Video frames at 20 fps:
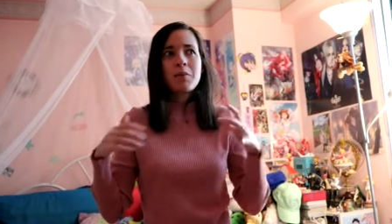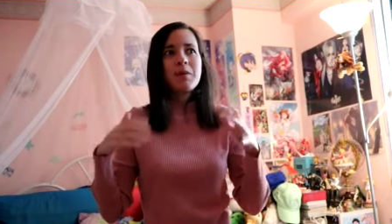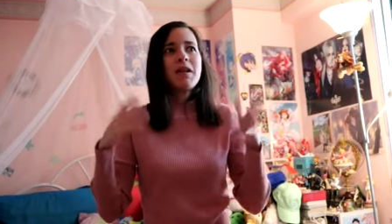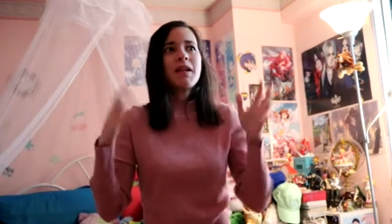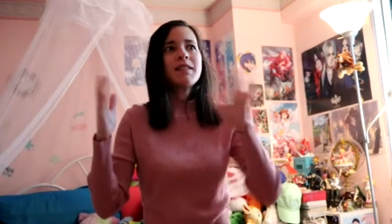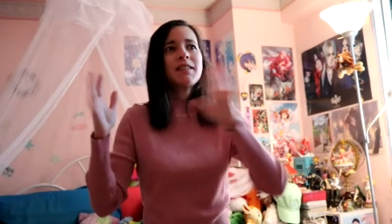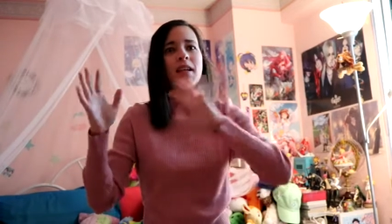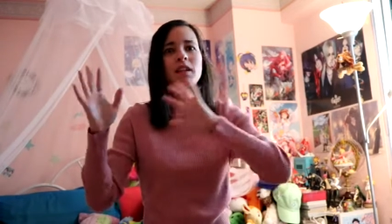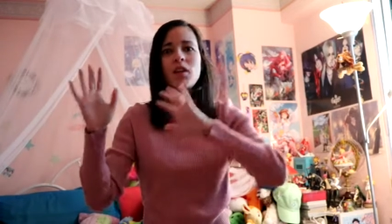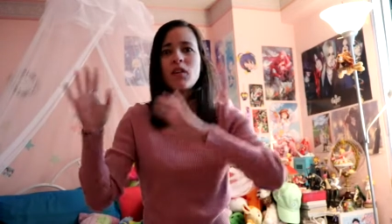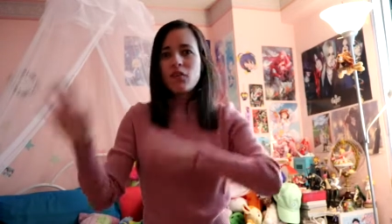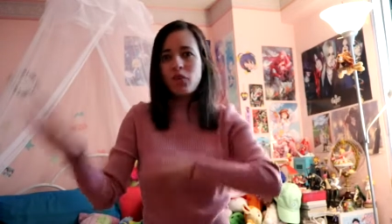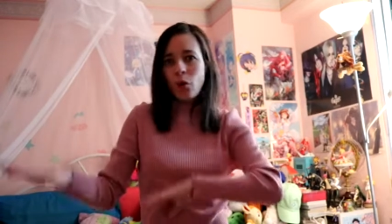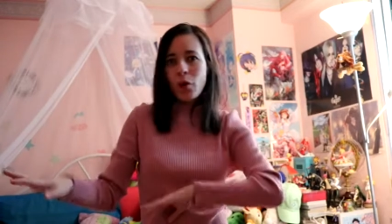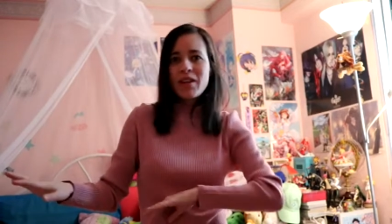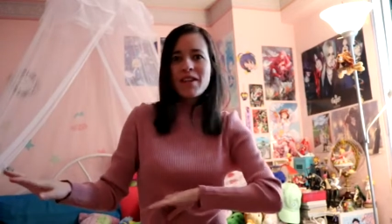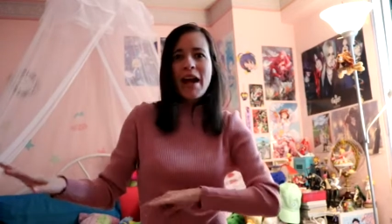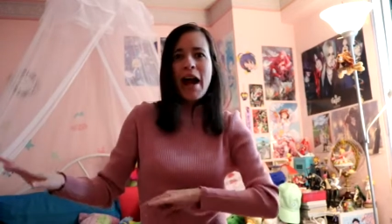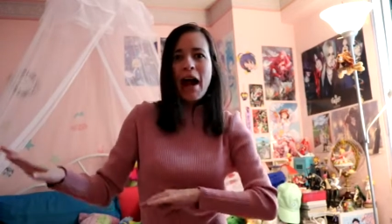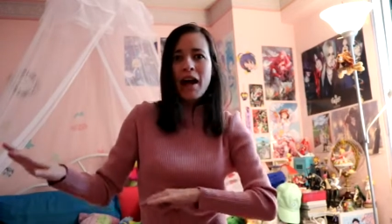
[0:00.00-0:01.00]
because like the
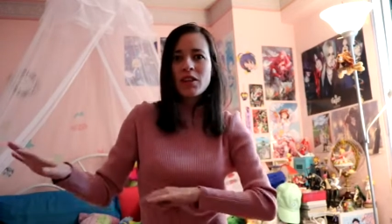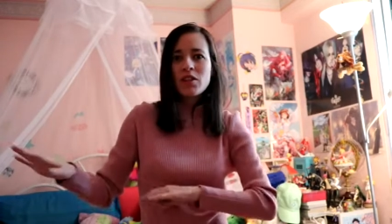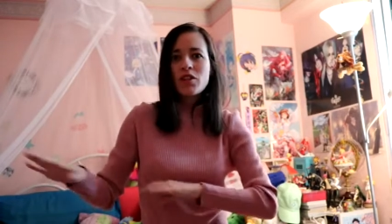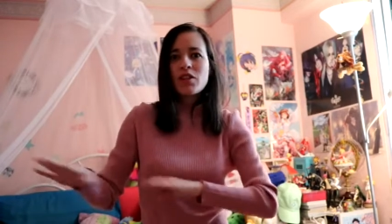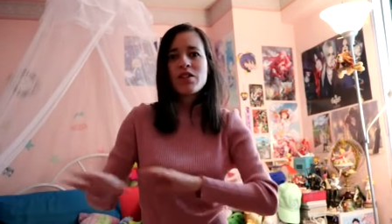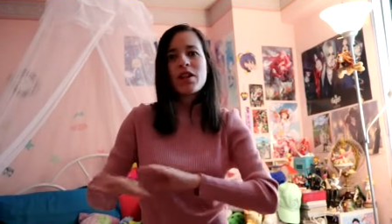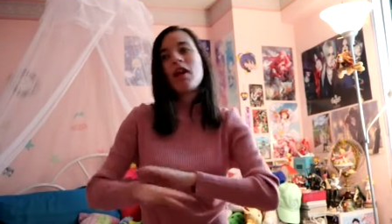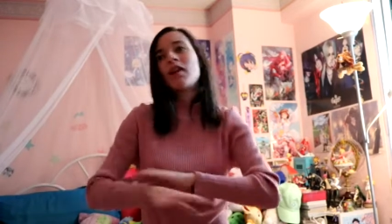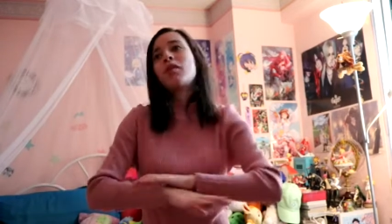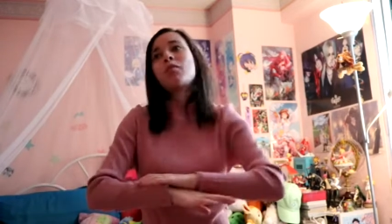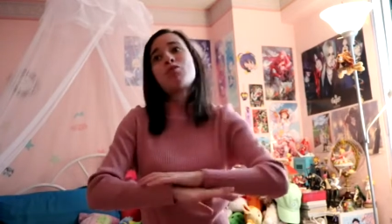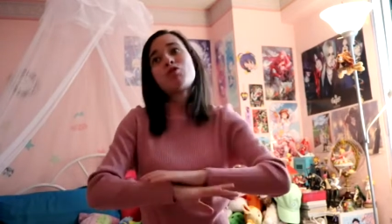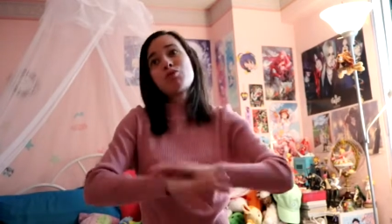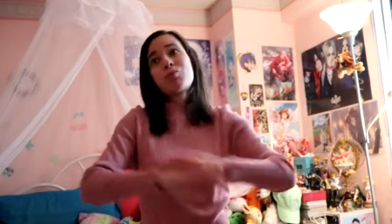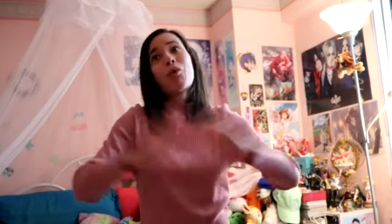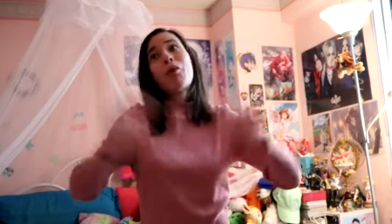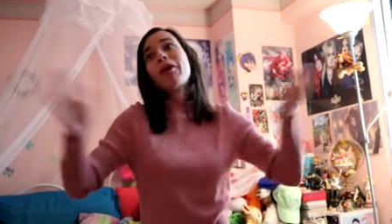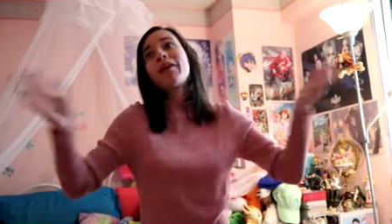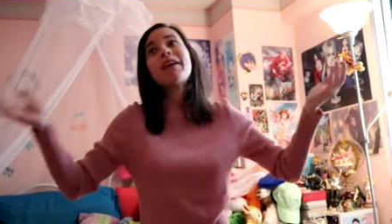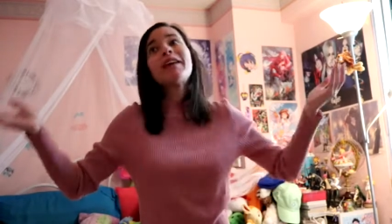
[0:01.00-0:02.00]
voice actors end up
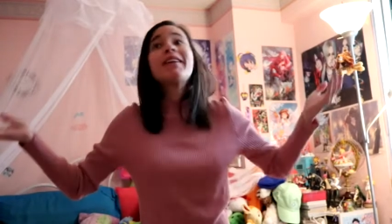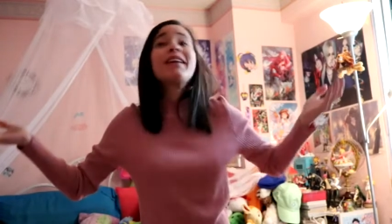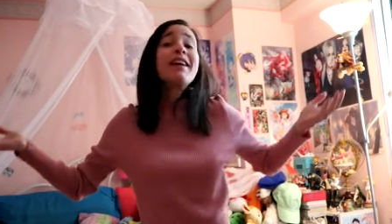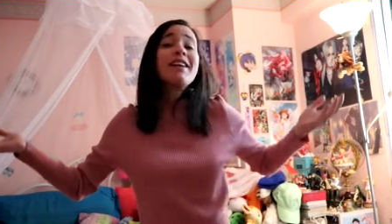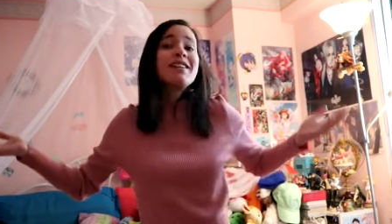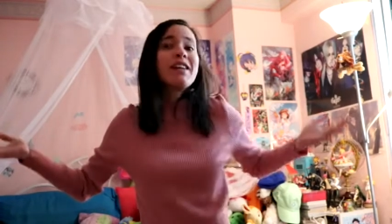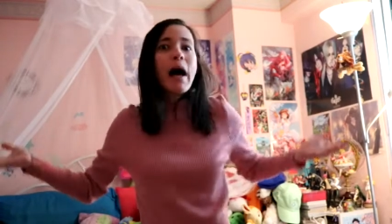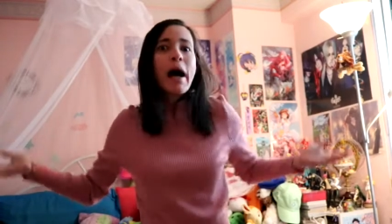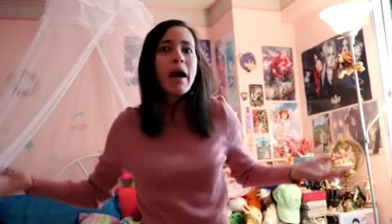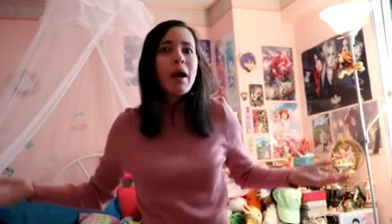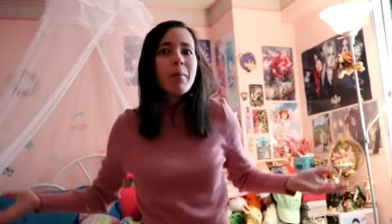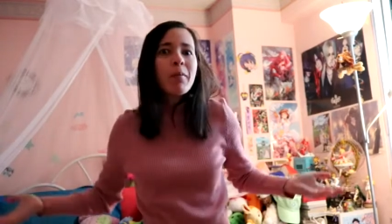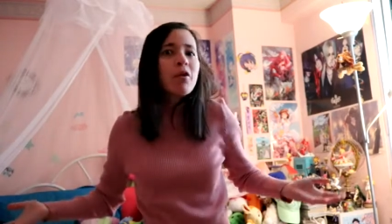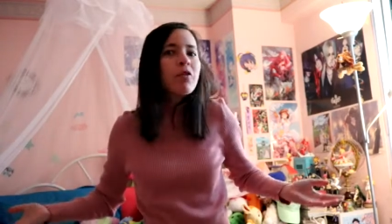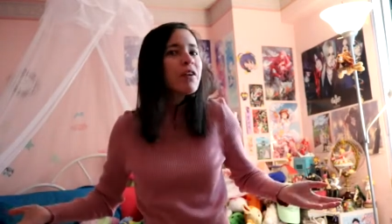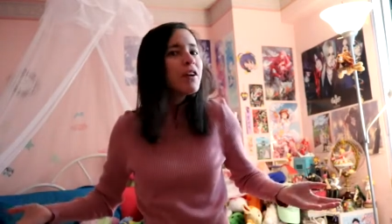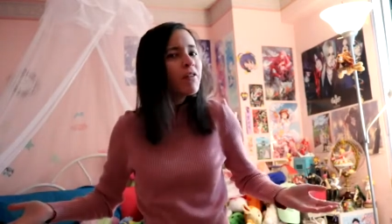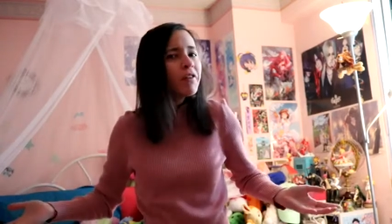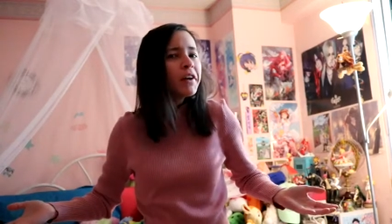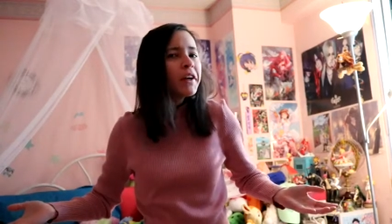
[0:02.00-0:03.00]
spoiling the entire
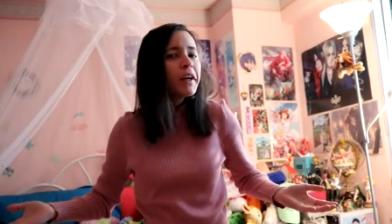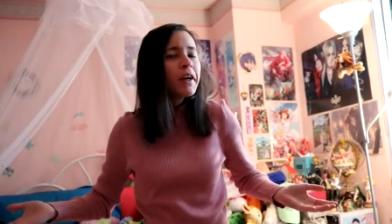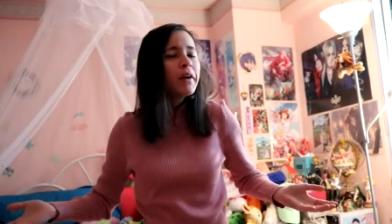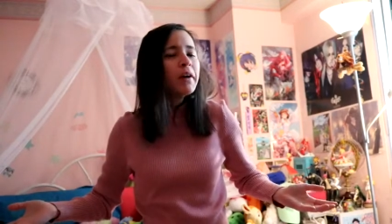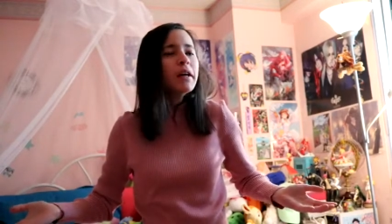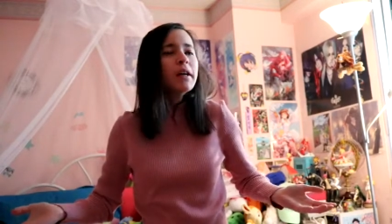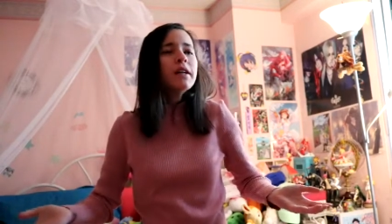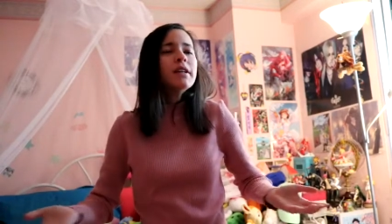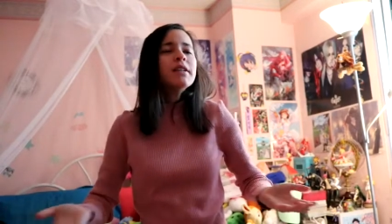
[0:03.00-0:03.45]
movie for you.